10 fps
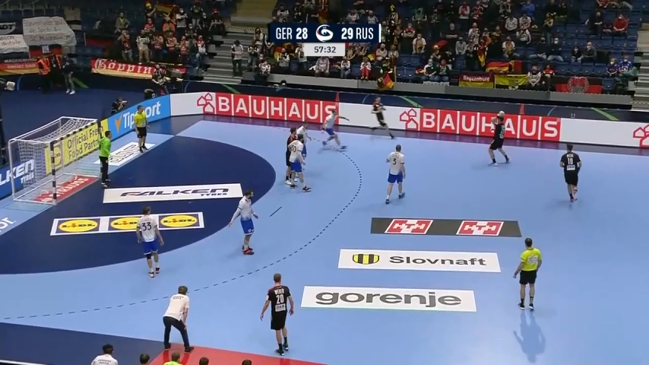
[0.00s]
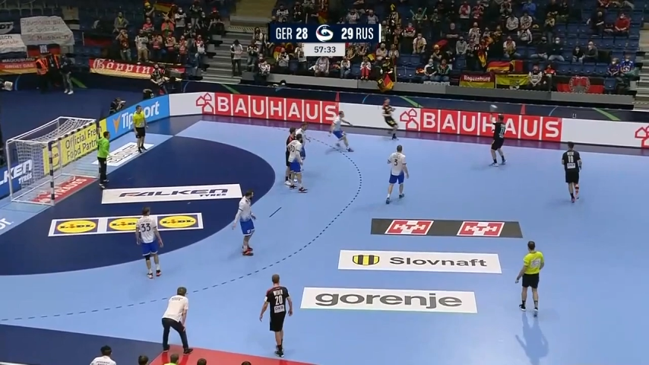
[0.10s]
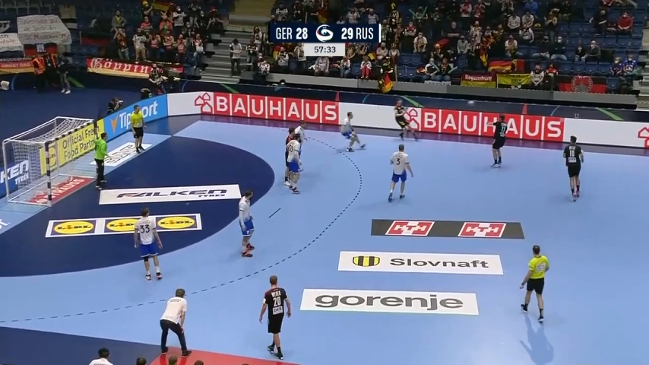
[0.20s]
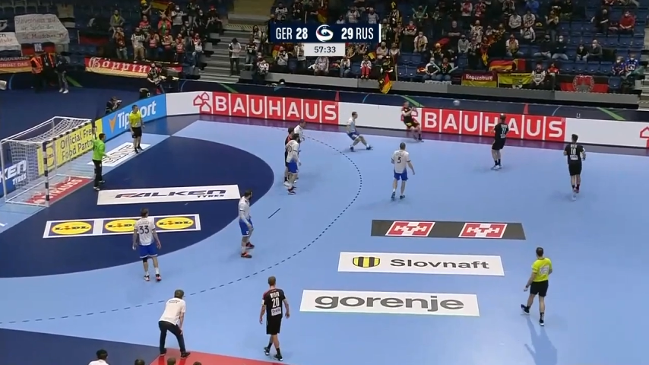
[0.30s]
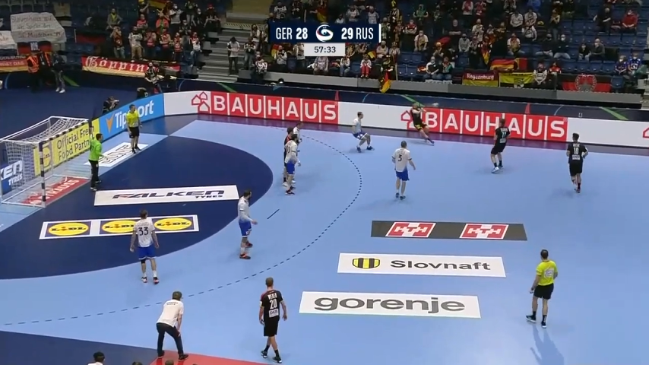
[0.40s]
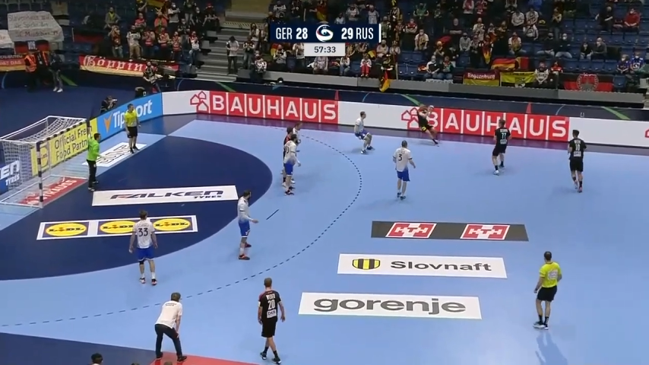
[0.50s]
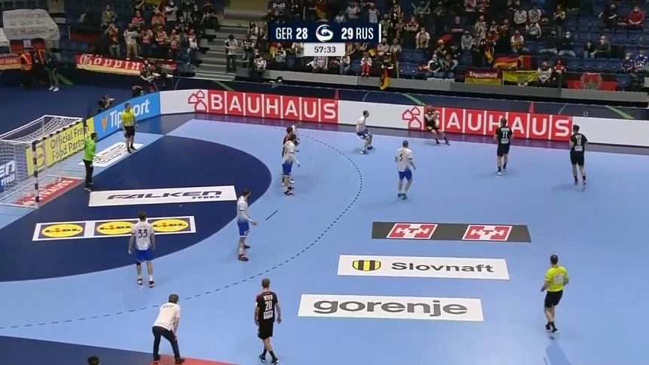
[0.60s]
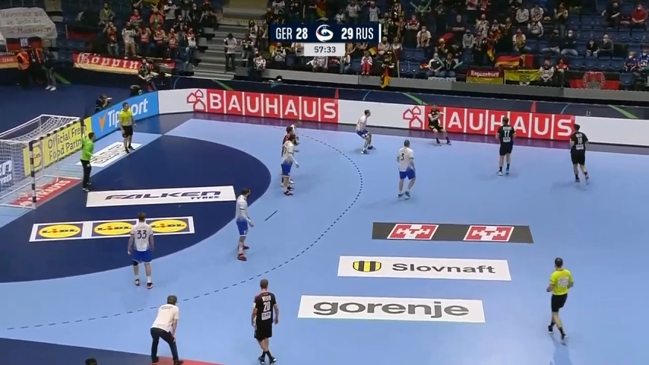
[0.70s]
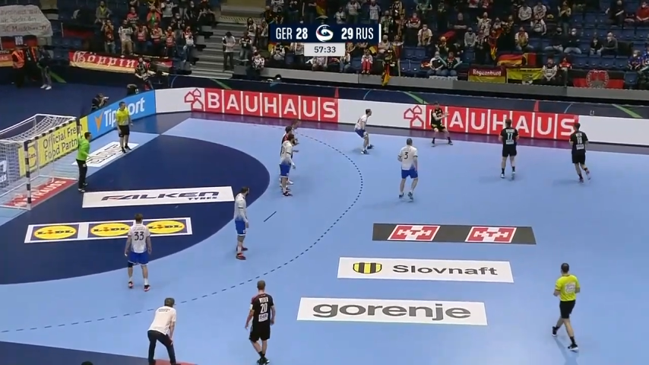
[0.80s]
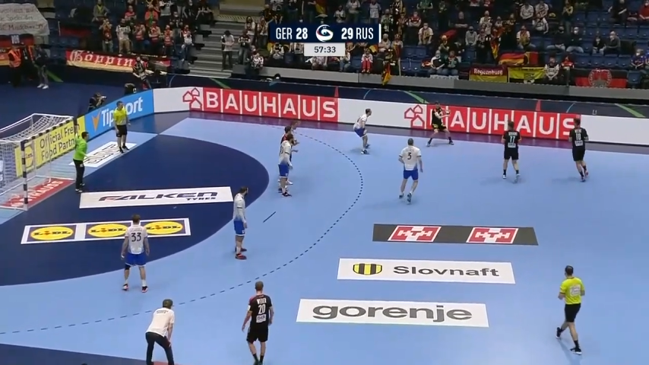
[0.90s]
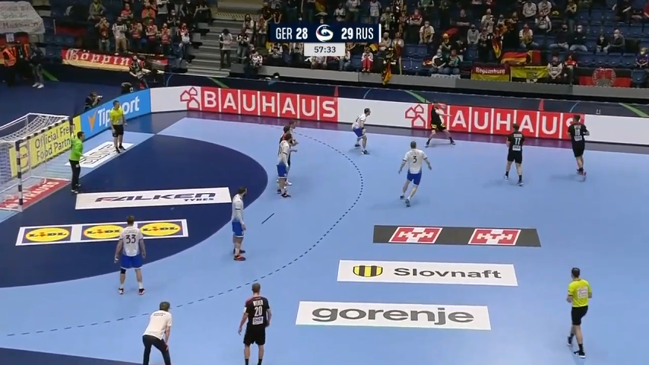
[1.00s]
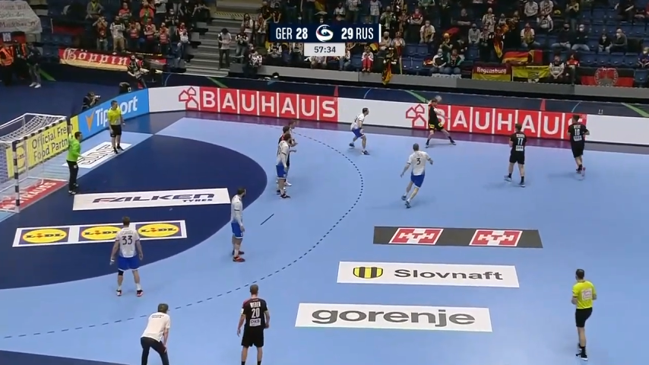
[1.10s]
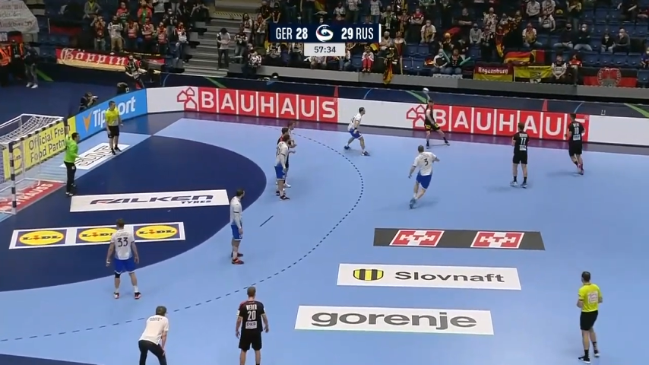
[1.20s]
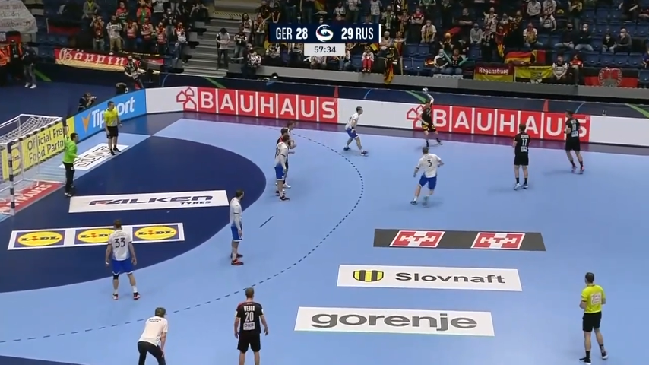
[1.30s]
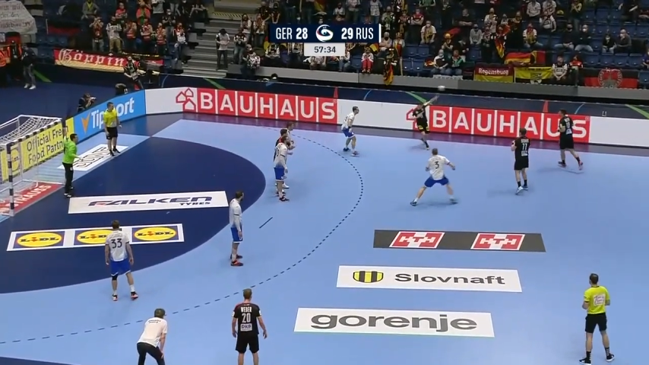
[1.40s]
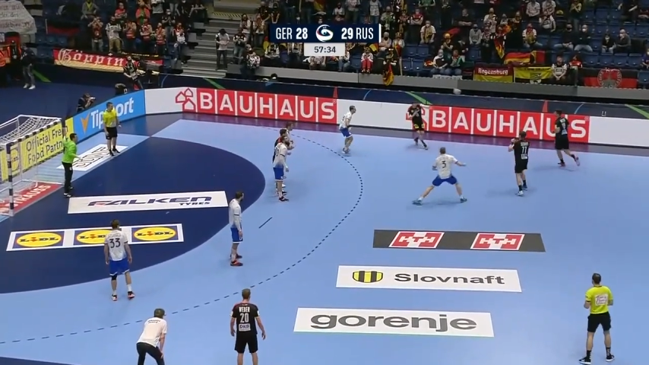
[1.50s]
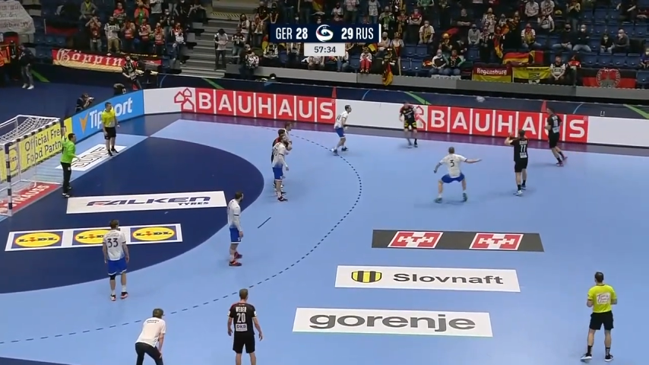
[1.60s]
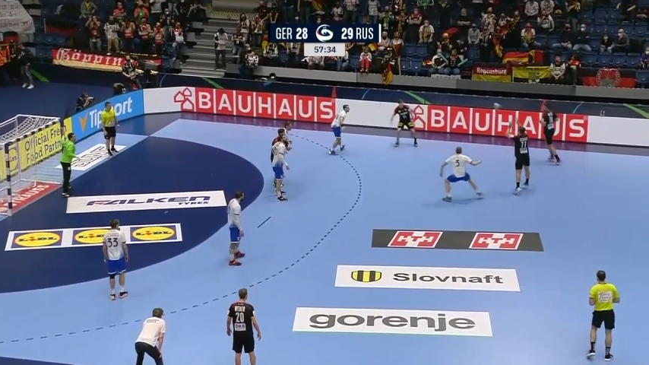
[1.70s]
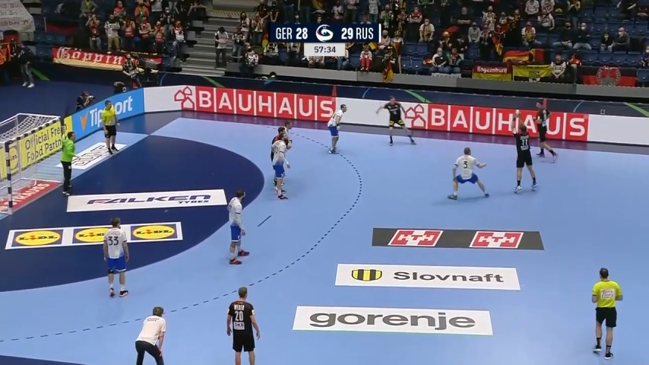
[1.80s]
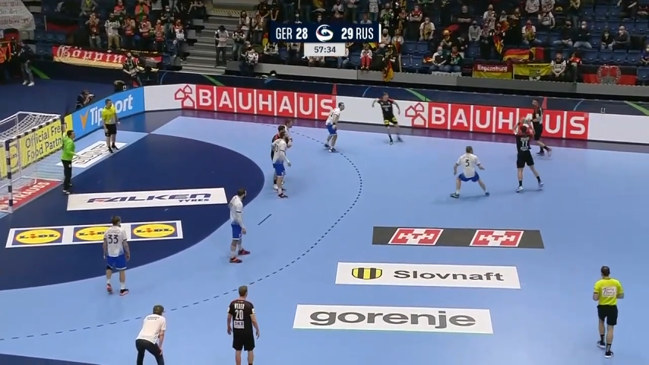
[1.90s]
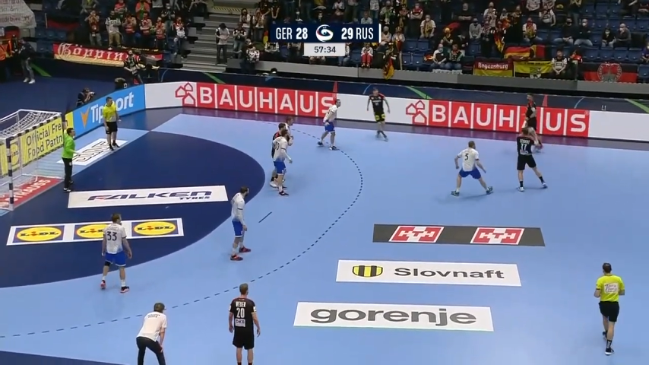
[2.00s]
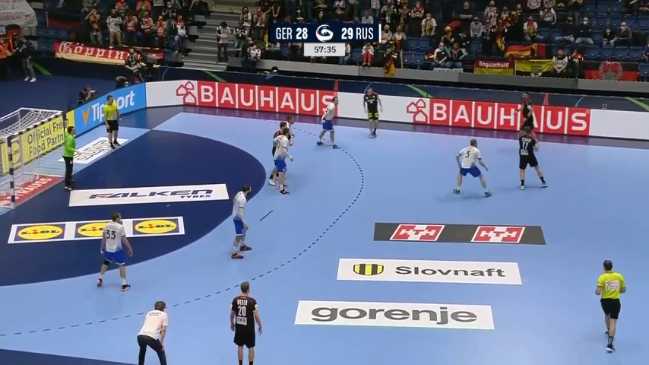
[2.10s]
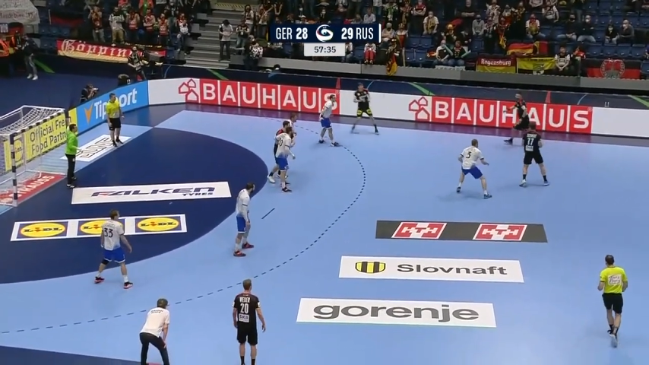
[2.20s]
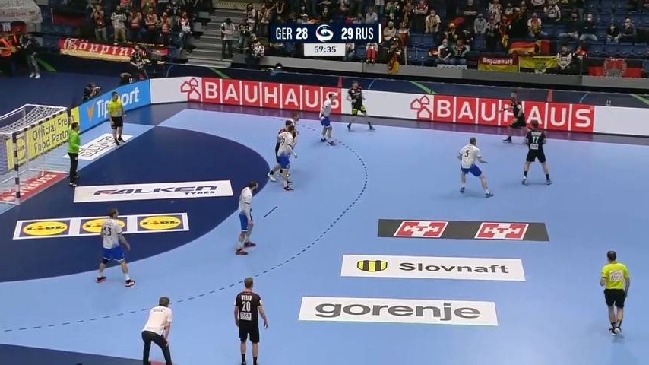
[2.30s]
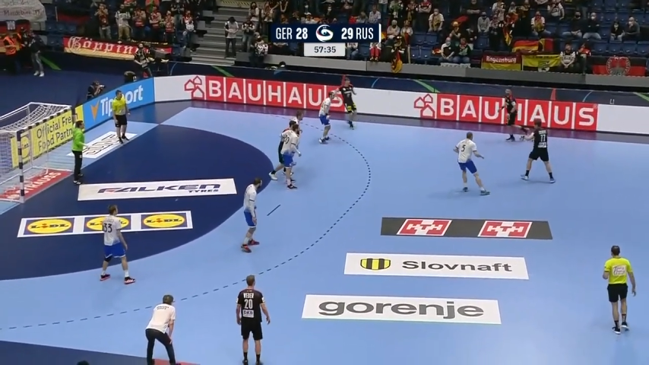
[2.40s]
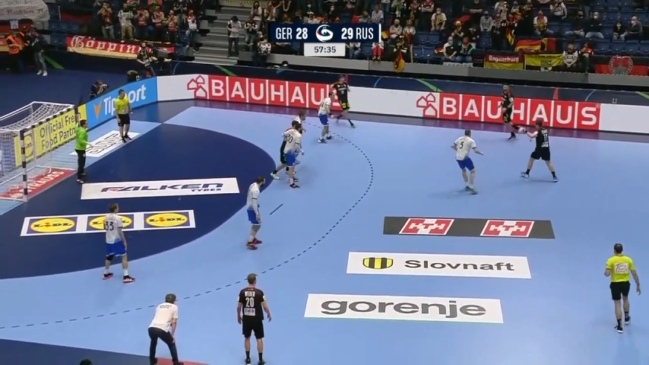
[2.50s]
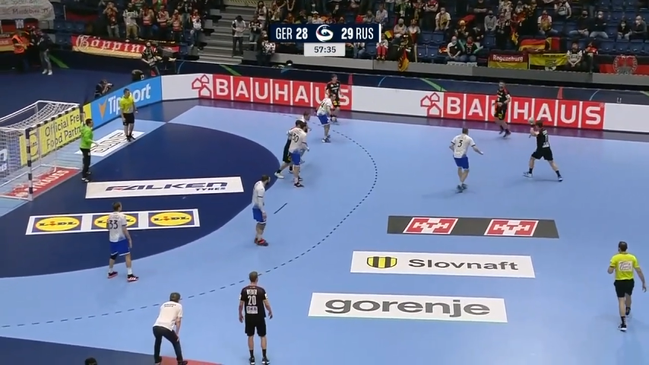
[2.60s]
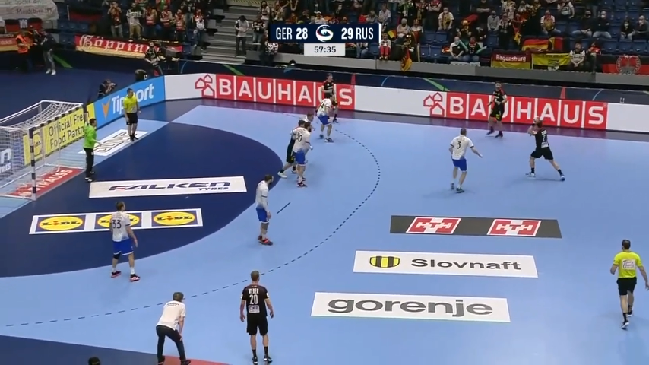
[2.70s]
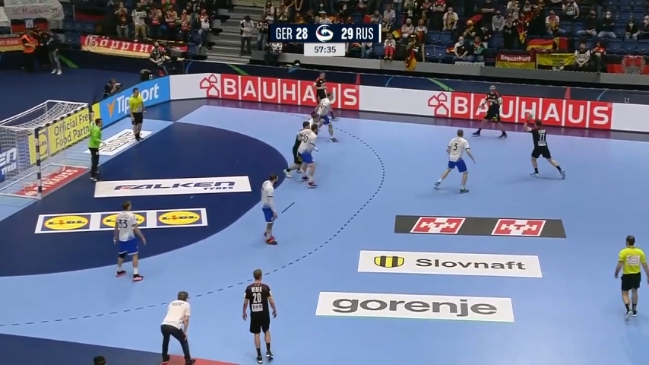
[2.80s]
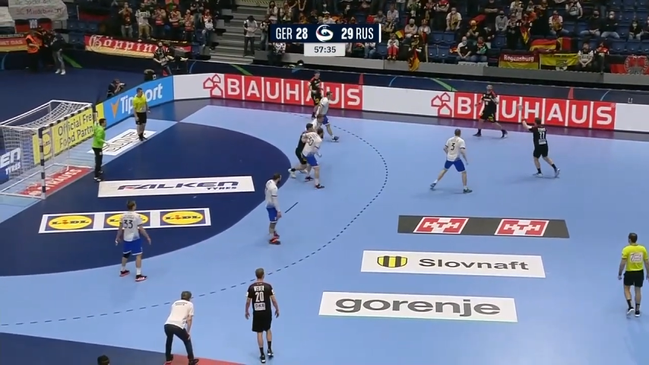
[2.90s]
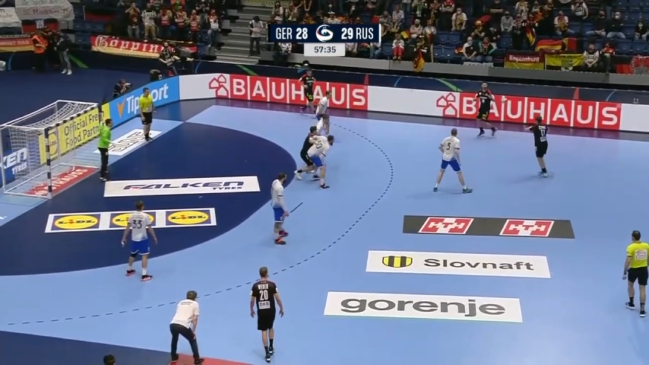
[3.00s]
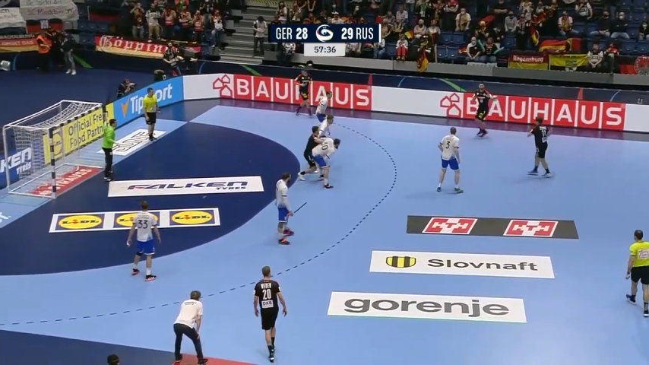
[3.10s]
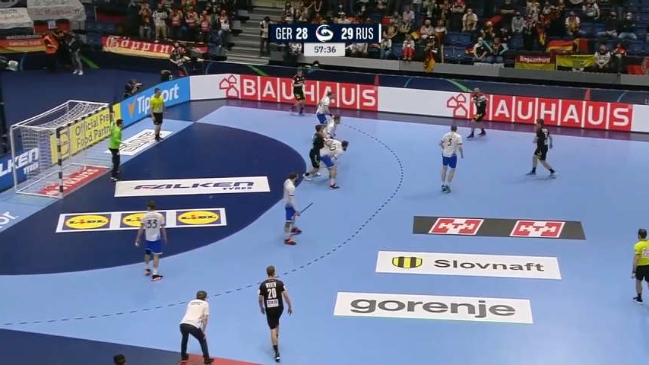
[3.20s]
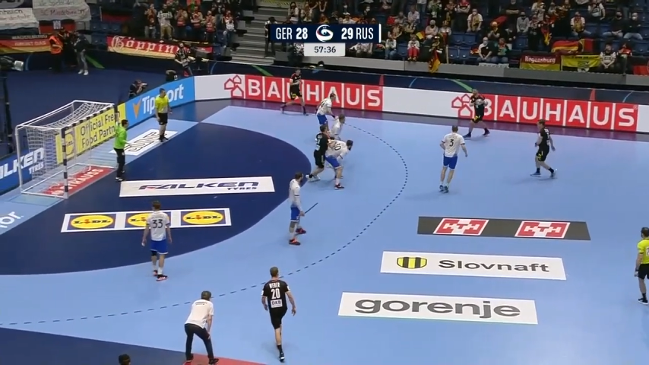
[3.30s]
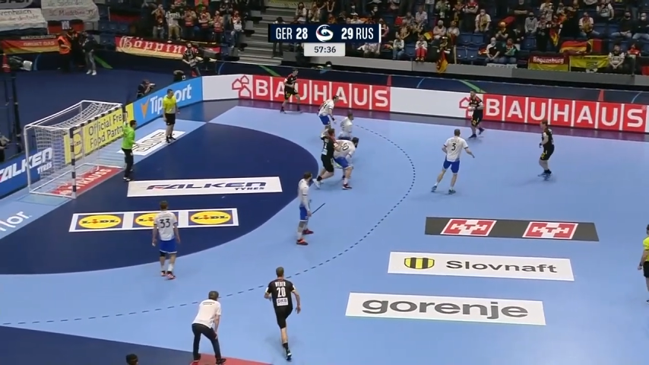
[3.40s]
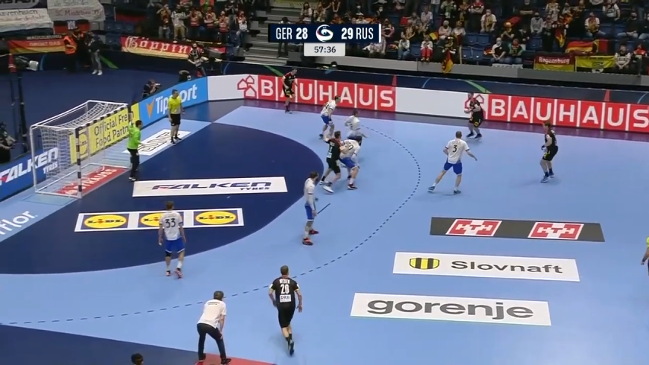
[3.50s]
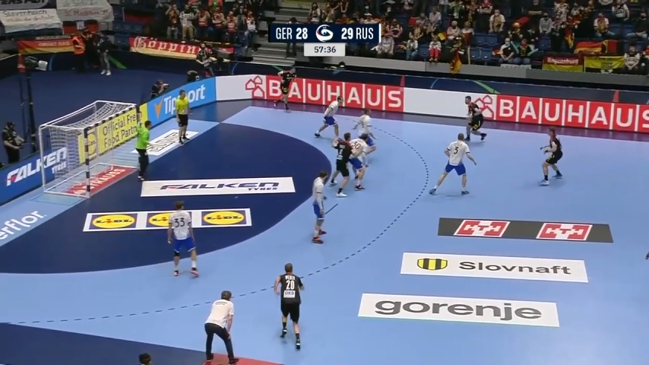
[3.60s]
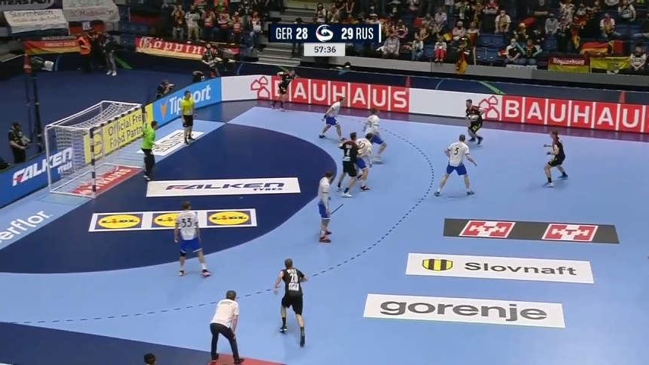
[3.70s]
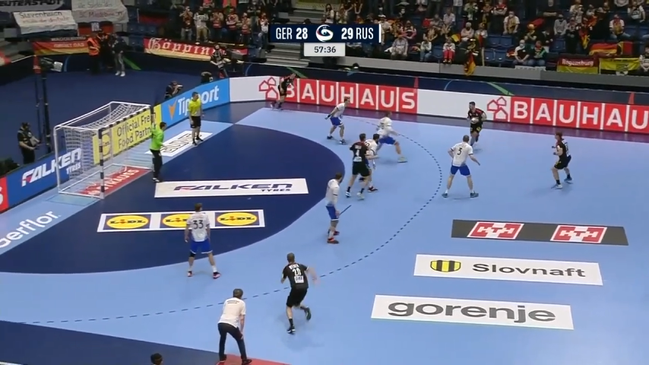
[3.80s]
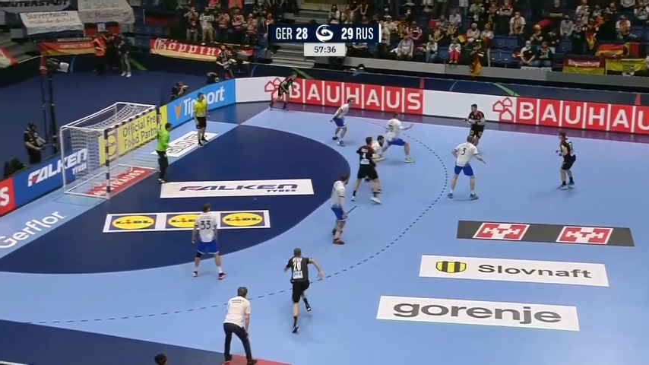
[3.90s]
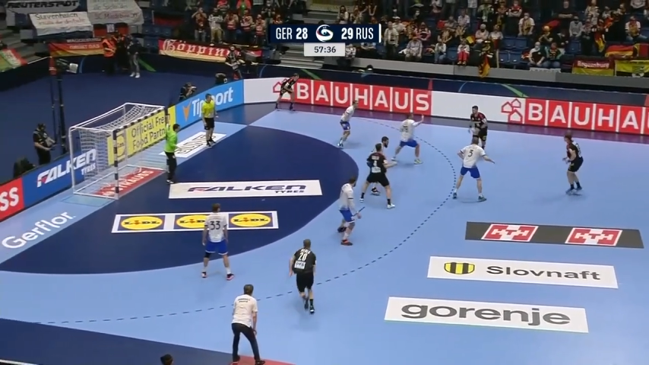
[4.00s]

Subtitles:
Nobody's mouth can be seen.